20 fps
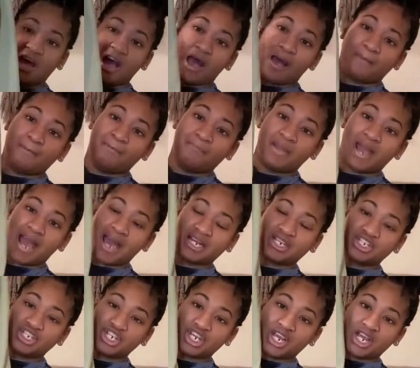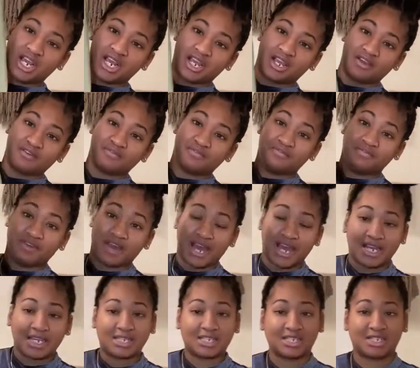a matching
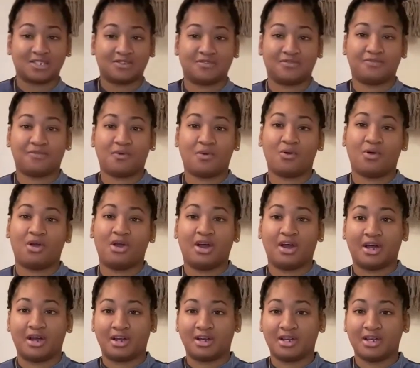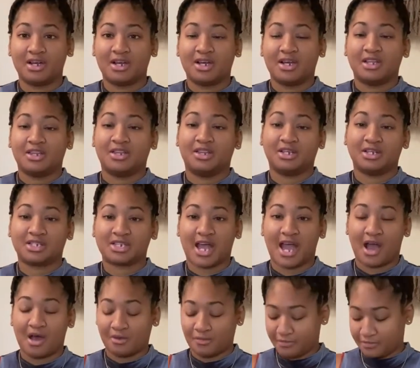vest for this
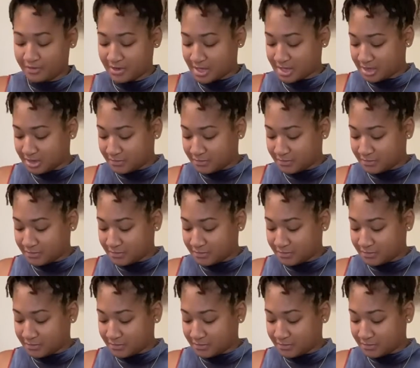outfit.